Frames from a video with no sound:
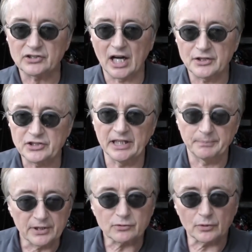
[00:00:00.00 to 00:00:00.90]
things aren't
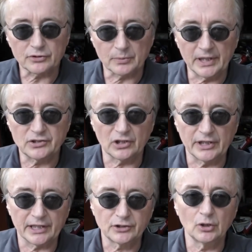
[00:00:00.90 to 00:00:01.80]
cheap. This was
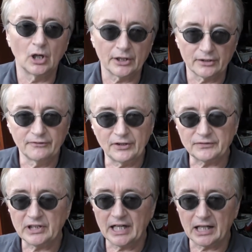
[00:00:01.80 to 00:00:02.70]
originally a
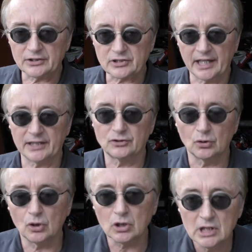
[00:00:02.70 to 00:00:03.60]
$250 scan
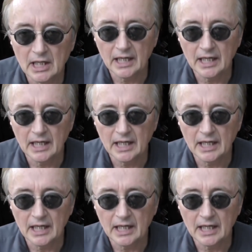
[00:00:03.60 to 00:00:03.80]
tool,